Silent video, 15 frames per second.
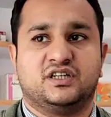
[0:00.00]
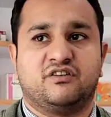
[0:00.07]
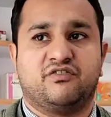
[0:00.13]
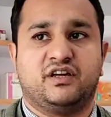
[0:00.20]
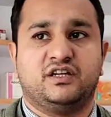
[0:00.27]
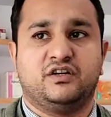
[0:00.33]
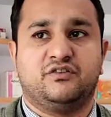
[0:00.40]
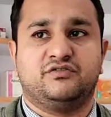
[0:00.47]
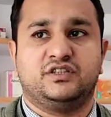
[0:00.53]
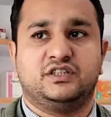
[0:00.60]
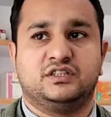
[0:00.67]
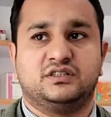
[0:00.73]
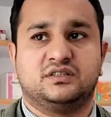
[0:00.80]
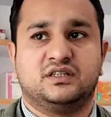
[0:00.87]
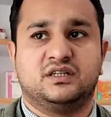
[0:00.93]
If any of
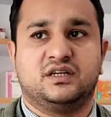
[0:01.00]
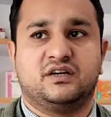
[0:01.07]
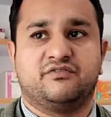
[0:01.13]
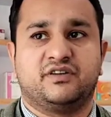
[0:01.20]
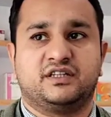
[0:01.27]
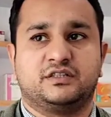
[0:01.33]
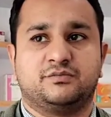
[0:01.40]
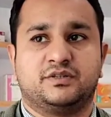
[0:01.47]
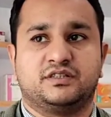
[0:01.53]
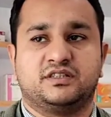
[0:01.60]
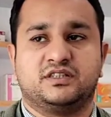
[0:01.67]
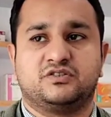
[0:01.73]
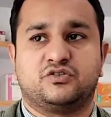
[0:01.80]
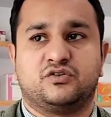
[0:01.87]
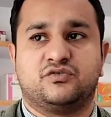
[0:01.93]
these effects
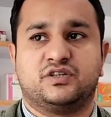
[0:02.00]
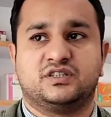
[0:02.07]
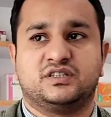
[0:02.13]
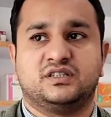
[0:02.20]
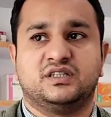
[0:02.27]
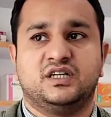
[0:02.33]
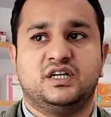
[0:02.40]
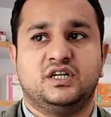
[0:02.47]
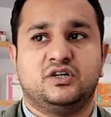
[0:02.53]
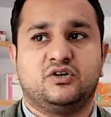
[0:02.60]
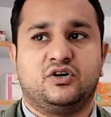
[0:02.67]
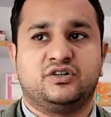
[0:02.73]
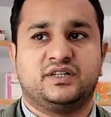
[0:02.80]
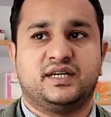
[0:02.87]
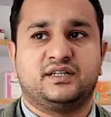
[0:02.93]
persist or worsen,
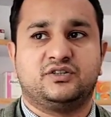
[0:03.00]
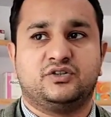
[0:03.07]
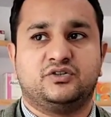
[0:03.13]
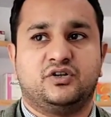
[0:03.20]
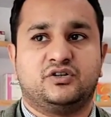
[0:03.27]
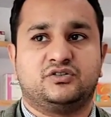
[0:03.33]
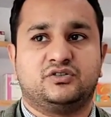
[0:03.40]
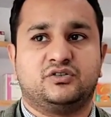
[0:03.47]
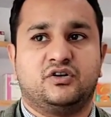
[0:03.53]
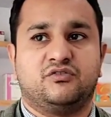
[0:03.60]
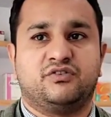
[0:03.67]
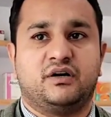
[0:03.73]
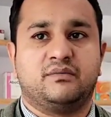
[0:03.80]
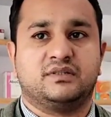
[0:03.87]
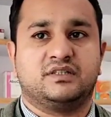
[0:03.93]
contact your doctor or
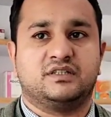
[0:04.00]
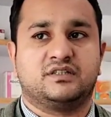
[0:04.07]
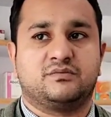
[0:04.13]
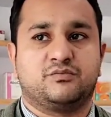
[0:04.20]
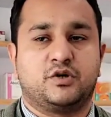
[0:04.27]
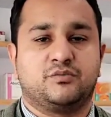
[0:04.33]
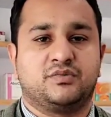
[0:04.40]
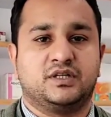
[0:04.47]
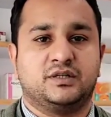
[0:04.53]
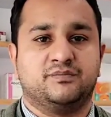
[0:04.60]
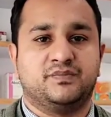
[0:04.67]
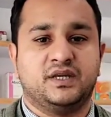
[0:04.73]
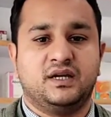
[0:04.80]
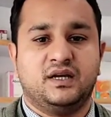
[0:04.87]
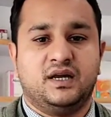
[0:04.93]
pharmacist promptly.
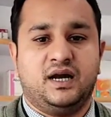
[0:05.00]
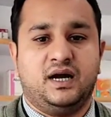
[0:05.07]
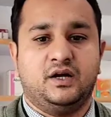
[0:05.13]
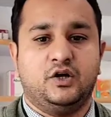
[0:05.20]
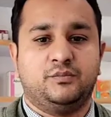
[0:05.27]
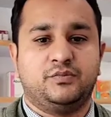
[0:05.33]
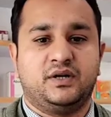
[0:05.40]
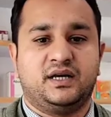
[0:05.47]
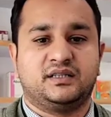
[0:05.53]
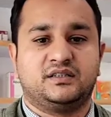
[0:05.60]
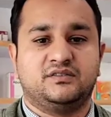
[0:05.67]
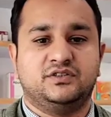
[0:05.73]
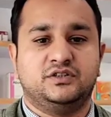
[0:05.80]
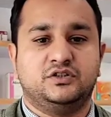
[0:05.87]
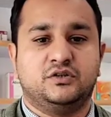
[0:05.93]
I hope you like
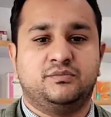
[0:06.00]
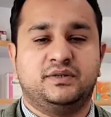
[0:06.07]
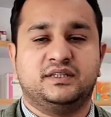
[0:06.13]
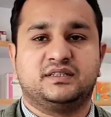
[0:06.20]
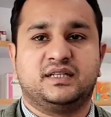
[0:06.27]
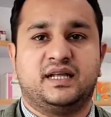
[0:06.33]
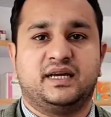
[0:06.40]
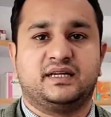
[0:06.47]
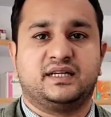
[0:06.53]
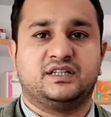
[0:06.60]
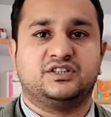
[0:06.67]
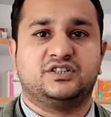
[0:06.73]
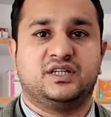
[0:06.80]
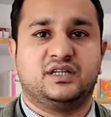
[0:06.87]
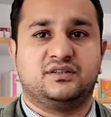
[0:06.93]
the video. Please like
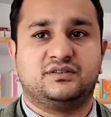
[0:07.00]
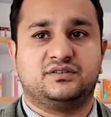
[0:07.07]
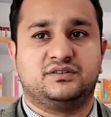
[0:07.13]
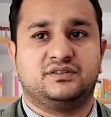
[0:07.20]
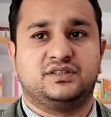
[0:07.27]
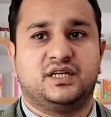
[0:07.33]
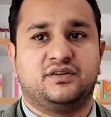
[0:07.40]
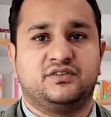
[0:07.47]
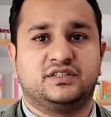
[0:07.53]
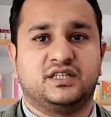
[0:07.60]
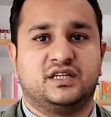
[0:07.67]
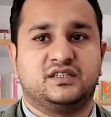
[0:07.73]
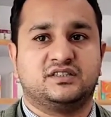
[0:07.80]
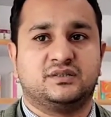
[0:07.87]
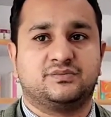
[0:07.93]
and share our
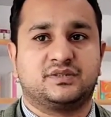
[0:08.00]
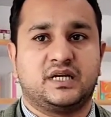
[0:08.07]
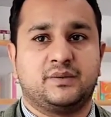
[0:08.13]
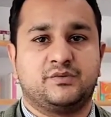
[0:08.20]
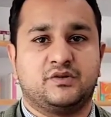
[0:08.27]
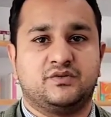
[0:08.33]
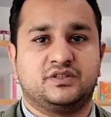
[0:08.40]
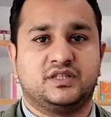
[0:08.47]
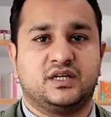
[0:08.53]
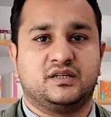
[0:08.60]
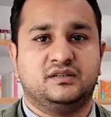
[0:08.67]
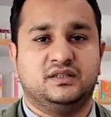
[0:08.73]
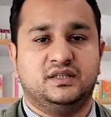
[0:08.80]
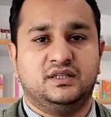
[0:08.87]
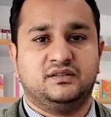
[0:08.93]
channel, subscribe to our
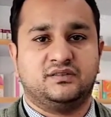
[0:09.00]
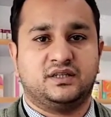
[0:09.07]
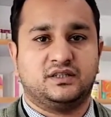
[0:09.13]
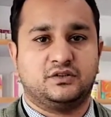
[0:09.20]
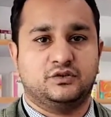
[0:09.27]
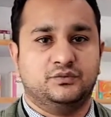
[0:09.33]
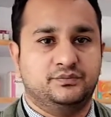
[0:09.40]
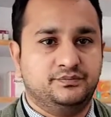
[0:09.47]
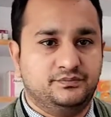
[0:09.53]
channel. Thank you.